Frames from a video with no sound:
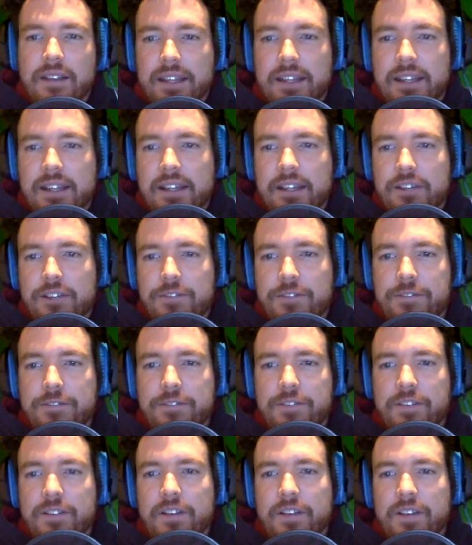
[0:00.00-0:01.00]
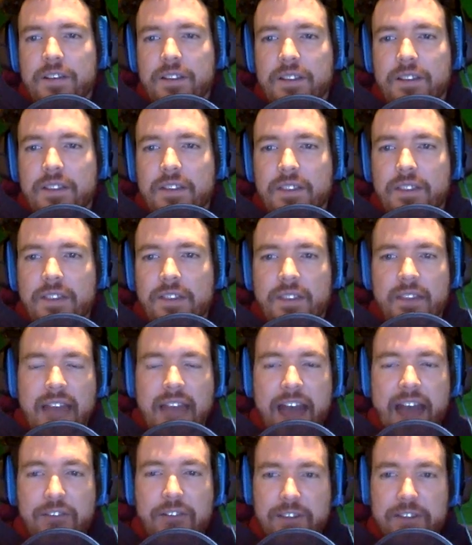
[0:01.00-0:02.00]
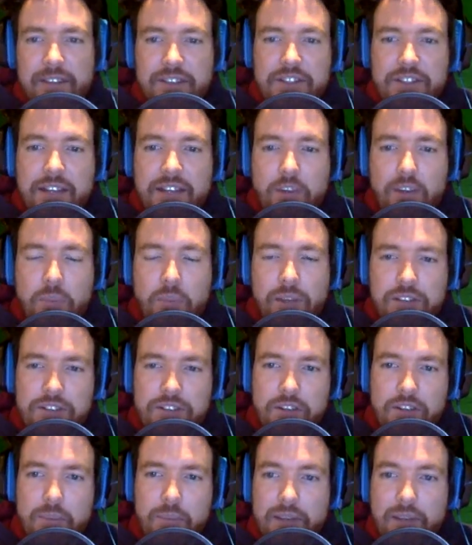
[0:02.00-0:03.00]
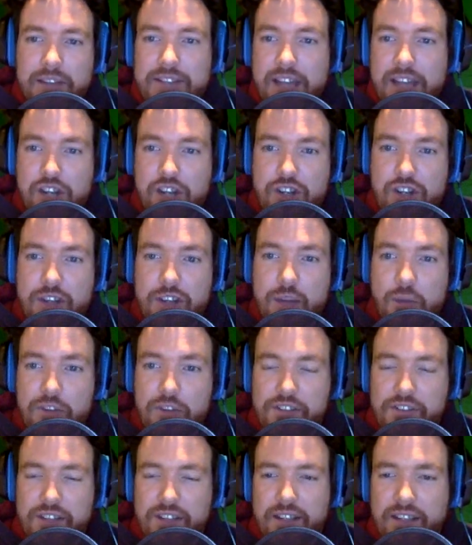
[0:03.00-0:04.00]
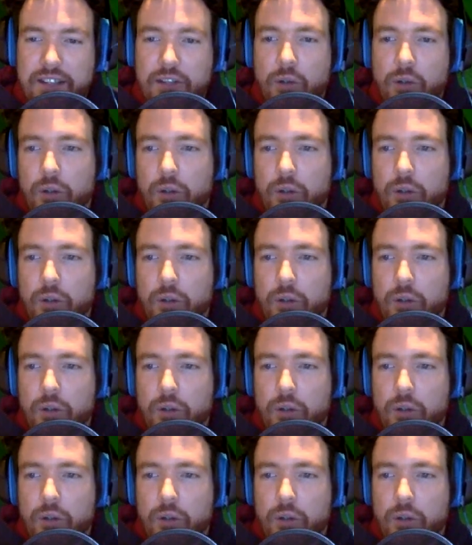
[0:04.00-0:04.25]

if everything's taking place in the plantation that we're seeing,